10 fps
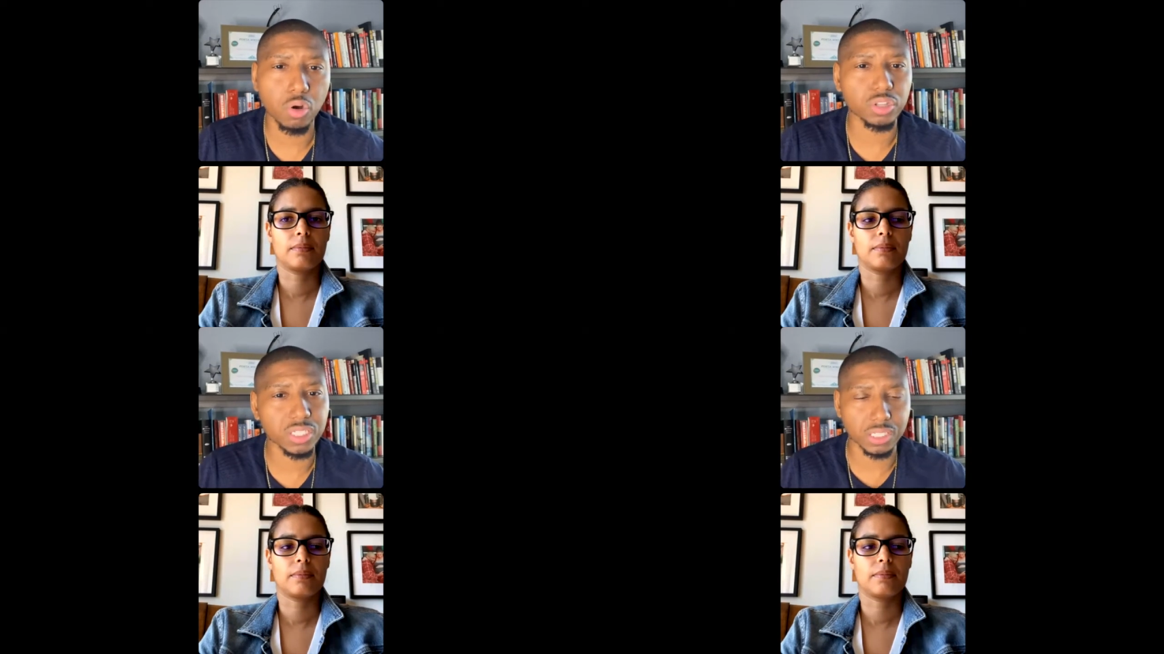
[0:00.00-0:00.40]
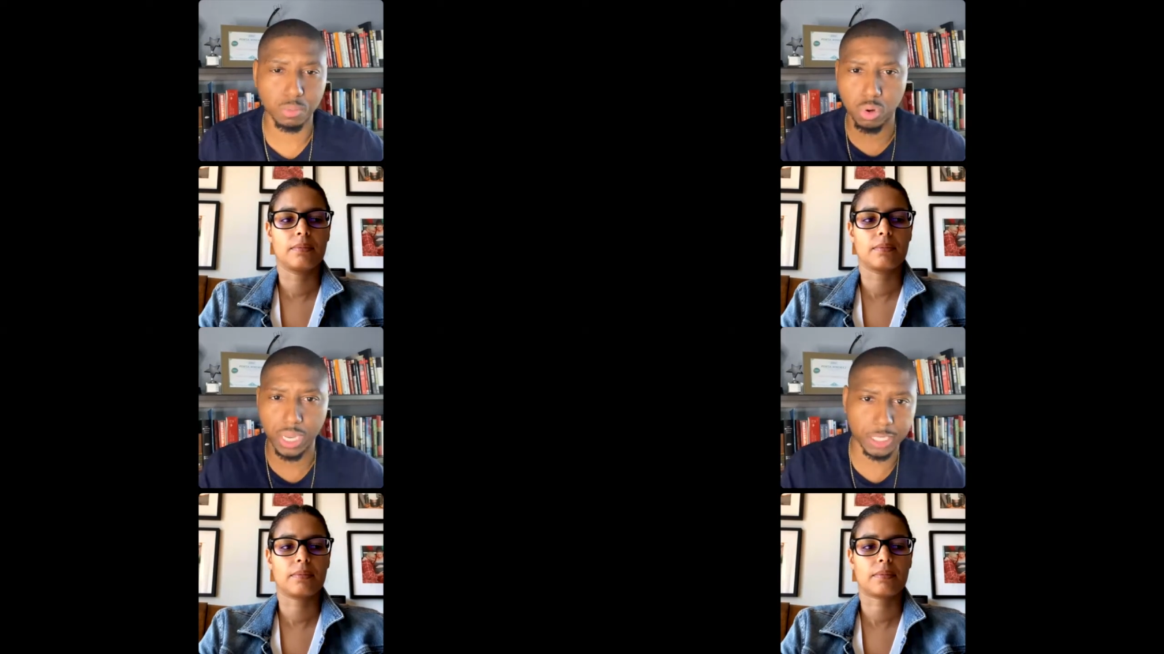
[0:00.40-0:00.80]
Speaker 1: Or this is
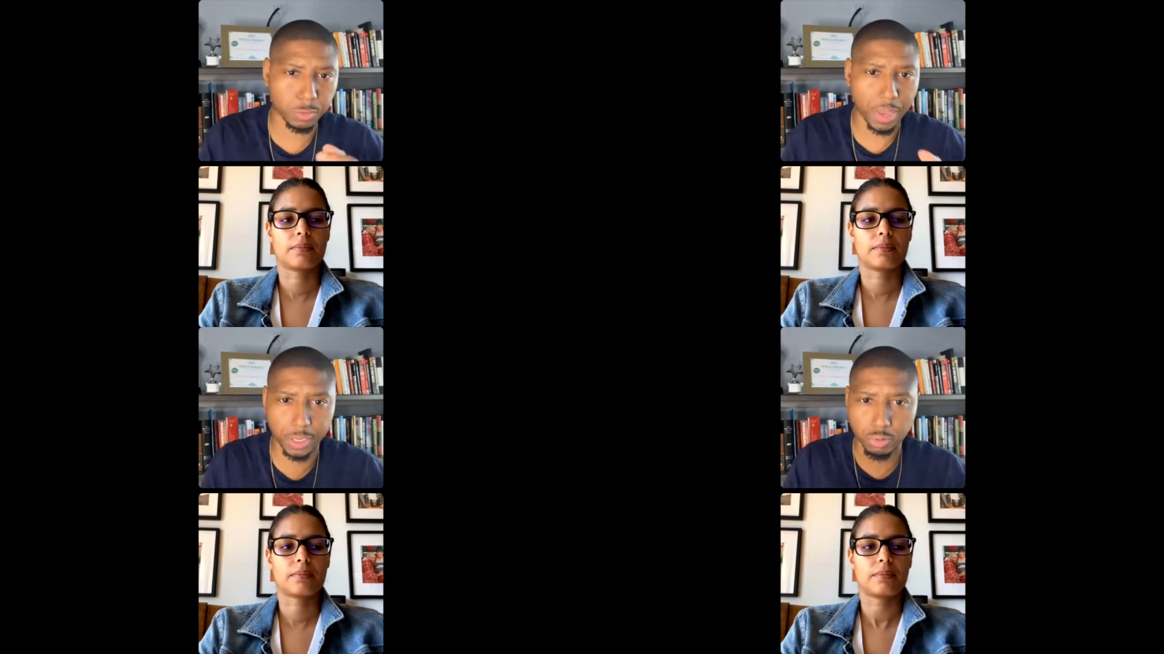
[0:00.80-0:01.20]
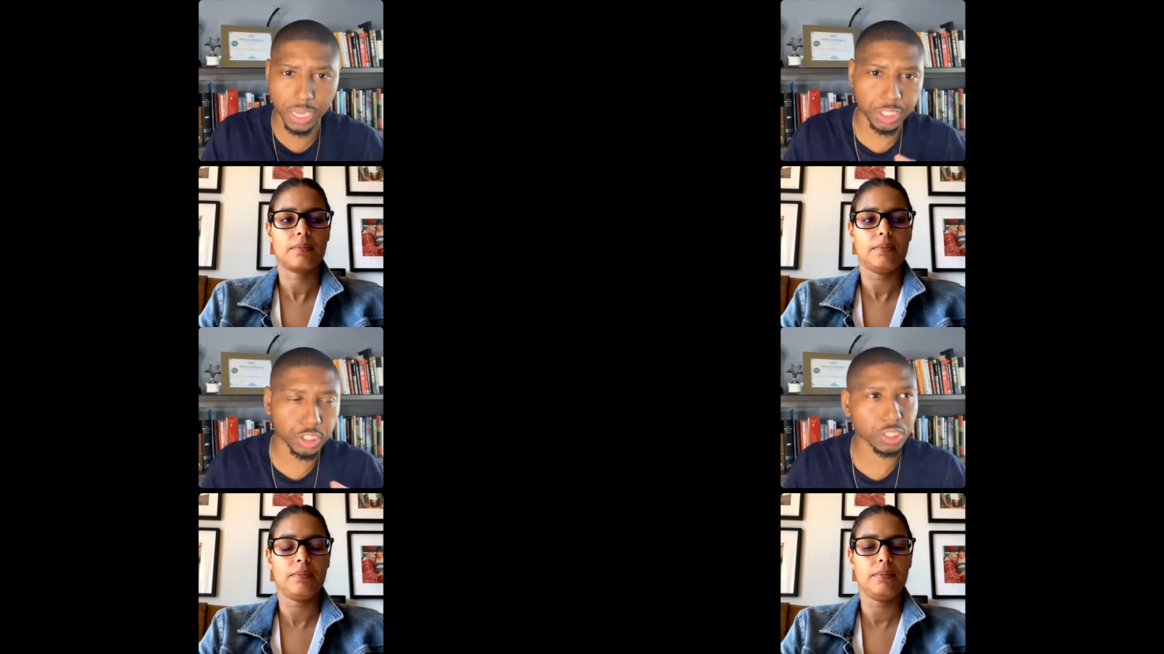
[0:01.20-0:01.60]
more like
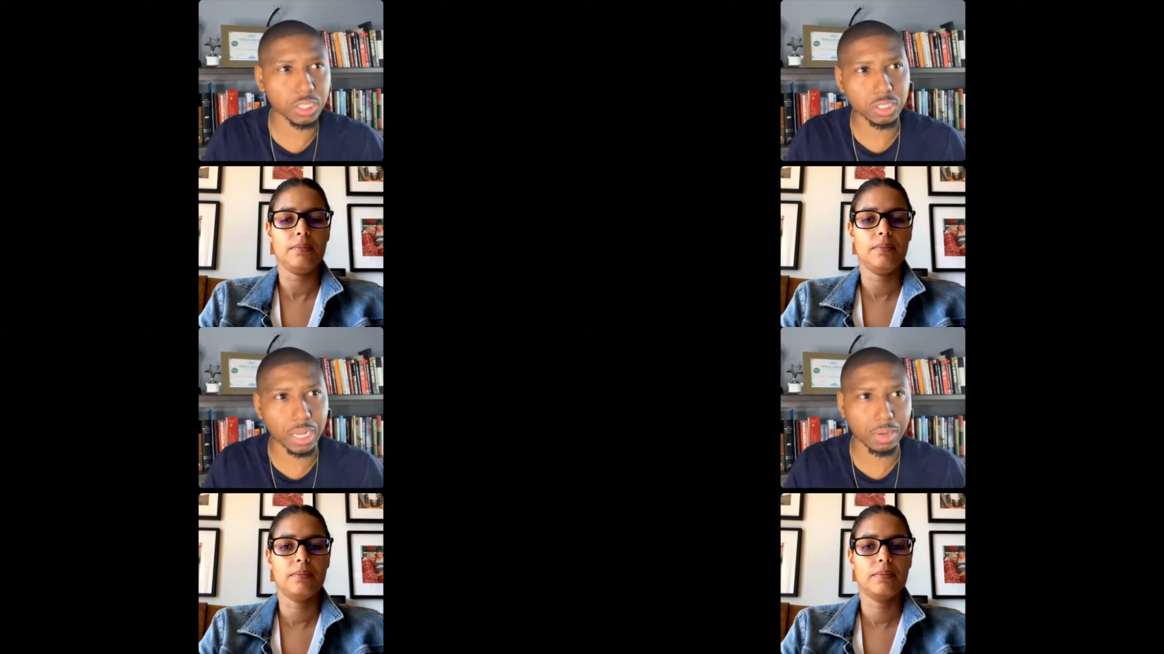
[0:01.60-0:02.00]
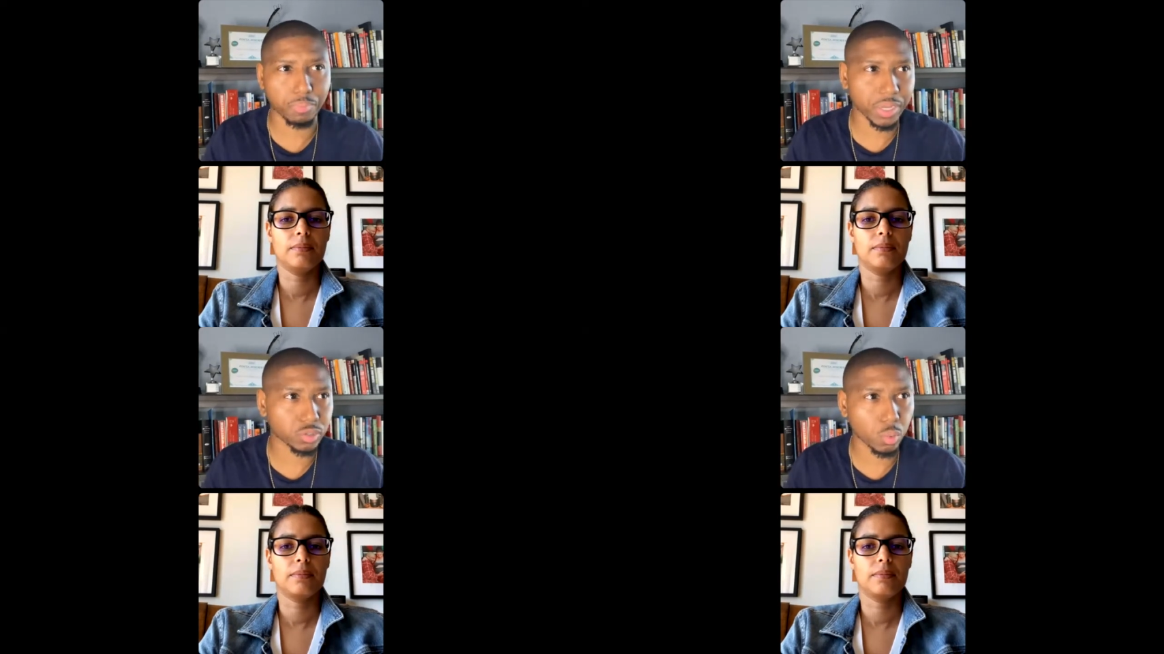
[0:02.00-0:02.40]
speculation and it's like
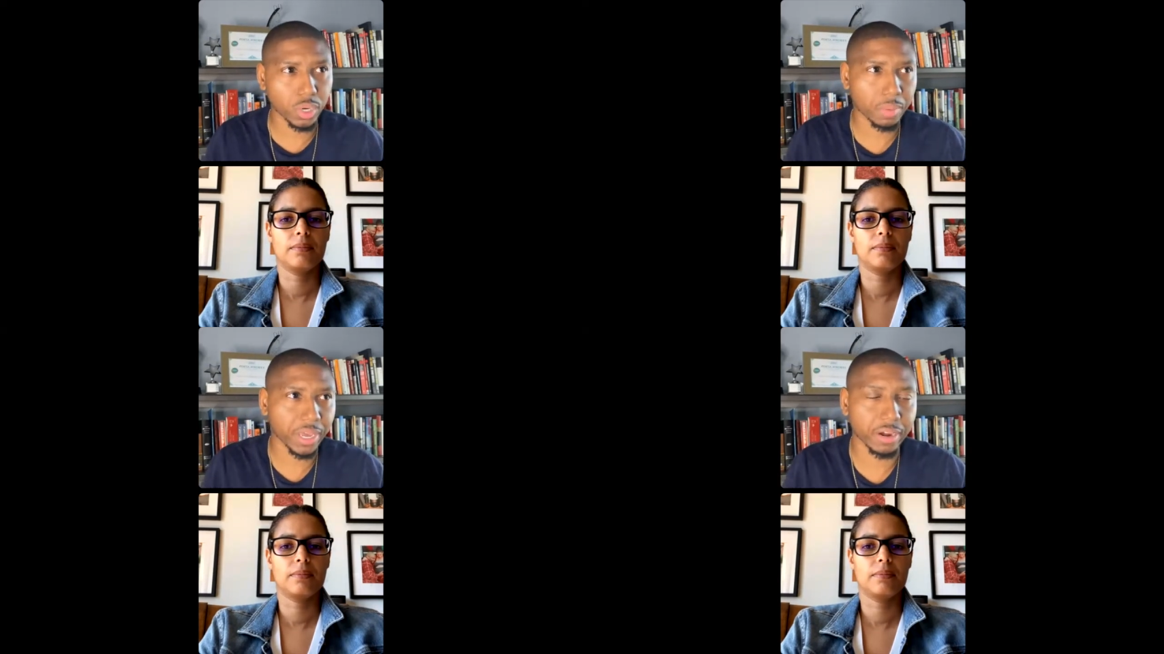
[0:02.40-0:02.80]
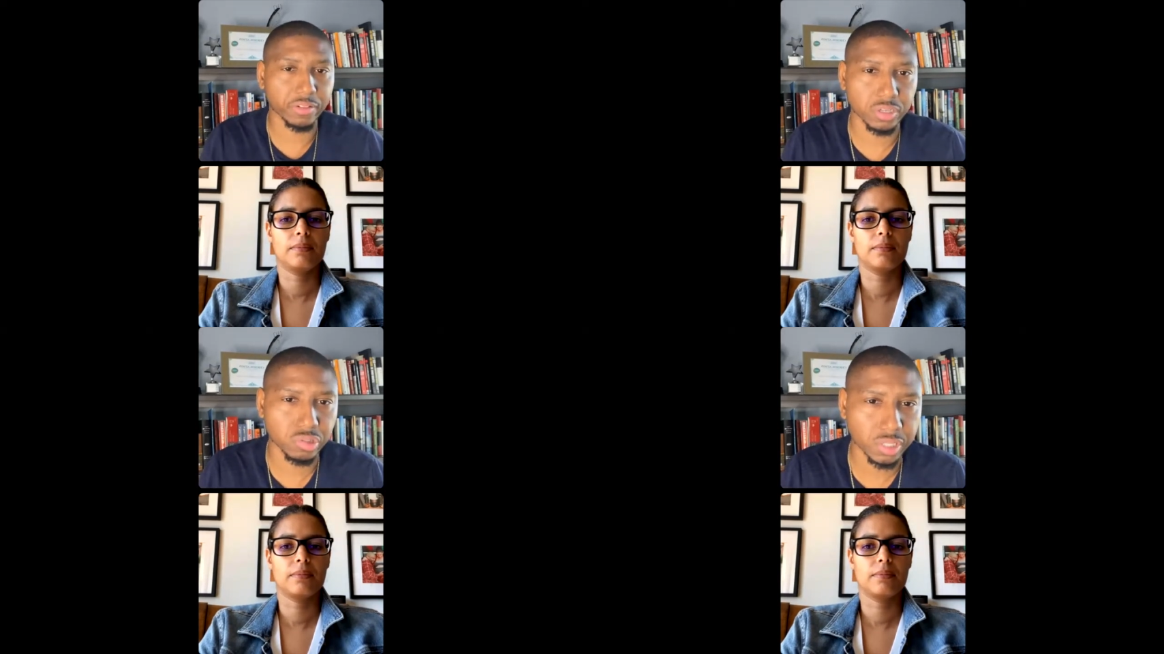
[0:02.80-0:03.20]
based on what I'm
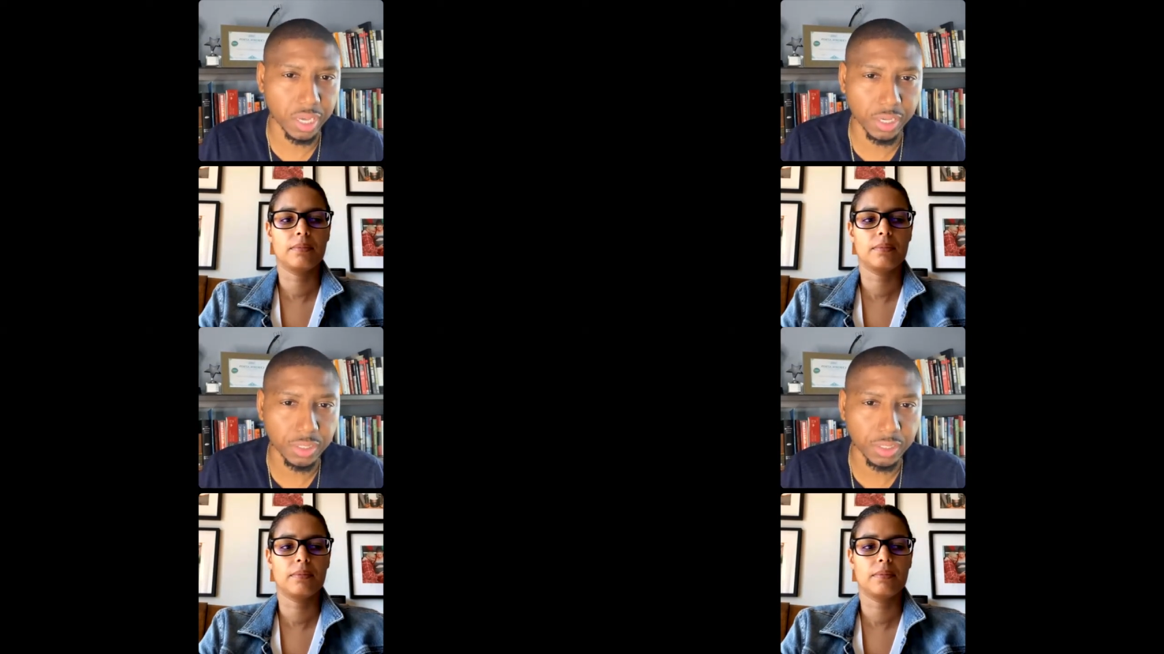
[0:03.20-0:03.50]
hearing or seeing?